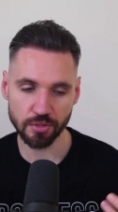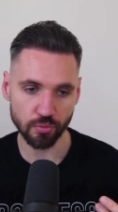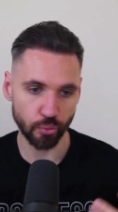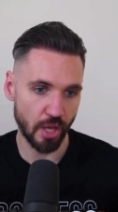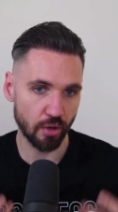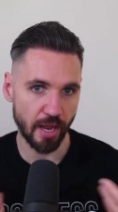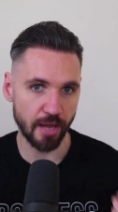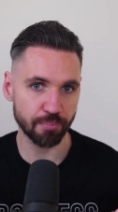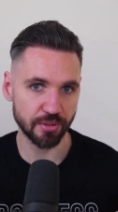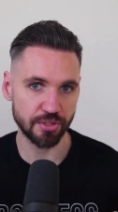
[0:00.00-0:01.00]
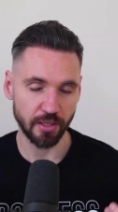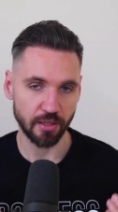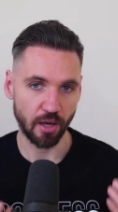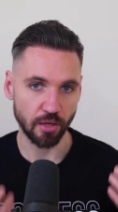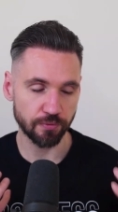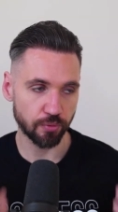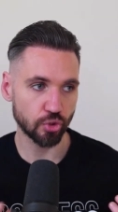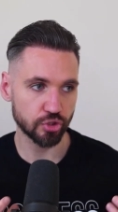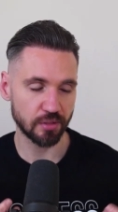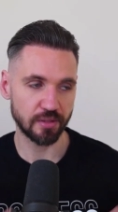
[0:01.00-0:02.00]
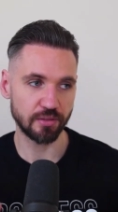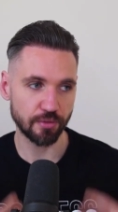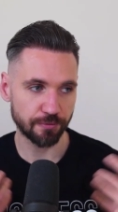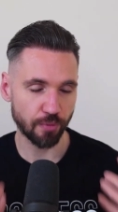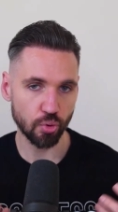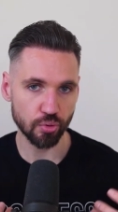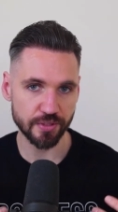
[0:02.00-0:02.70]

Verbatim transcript: without empathy, unfortunately, the focus